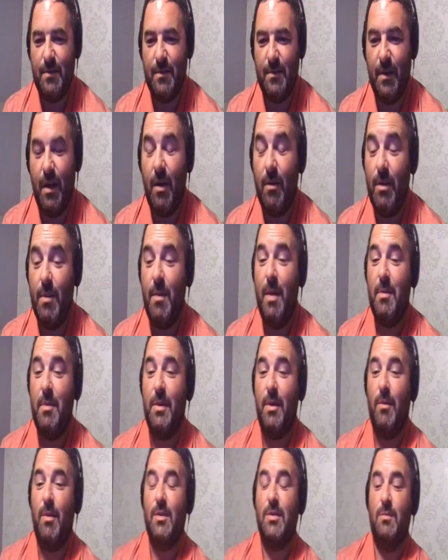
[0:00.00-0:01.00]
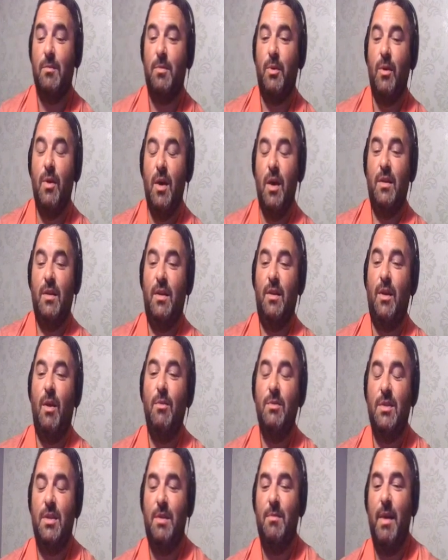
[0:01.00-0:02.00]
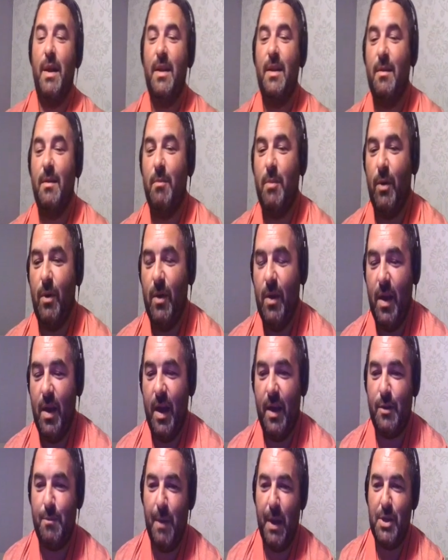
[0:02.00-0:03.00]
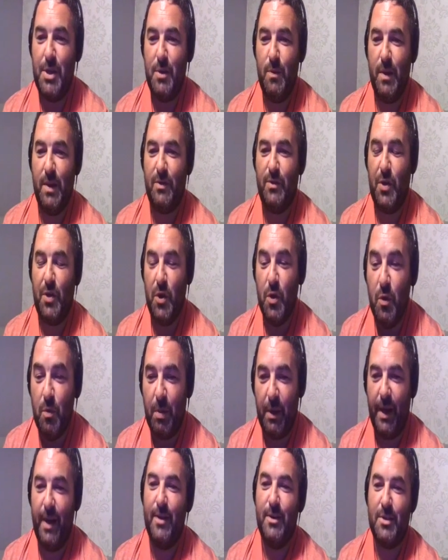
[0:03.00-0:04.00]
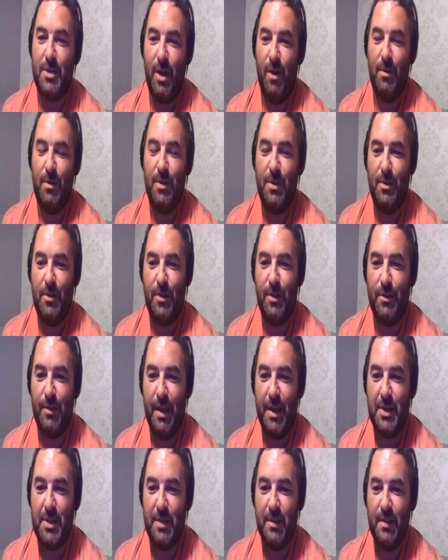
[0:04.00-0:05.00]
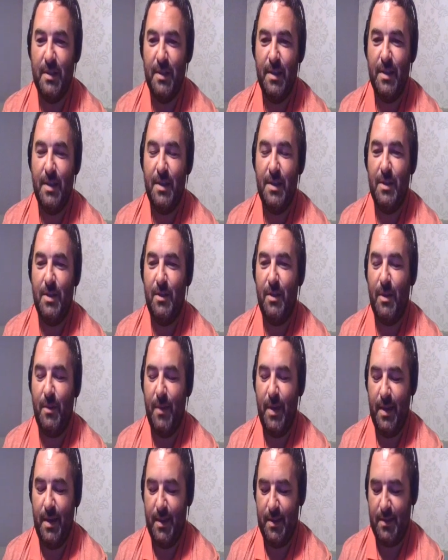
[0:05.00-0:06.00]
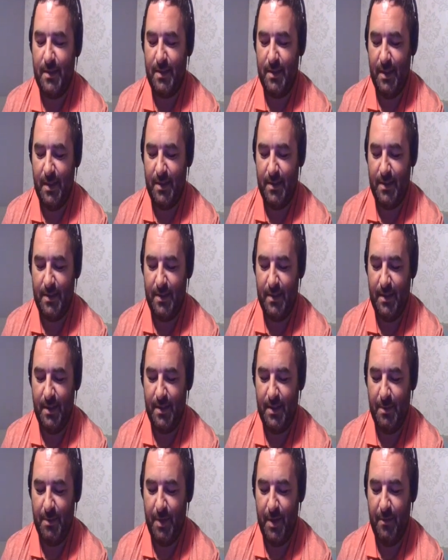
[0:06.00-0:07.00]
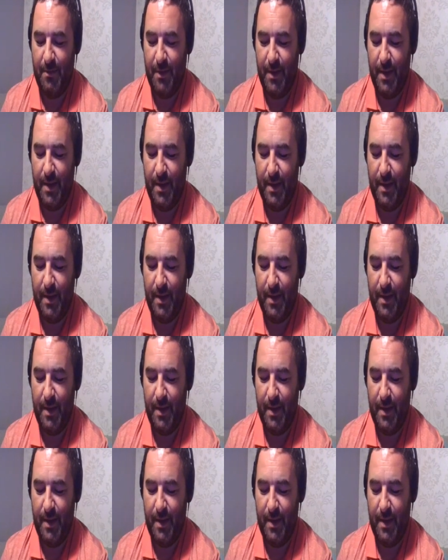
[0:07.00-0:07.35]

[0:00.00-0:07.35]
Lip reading: All right, maybe there wasn't, but you don't see many of them. But especially with 2 players going in the other direction, that way it's a bit of a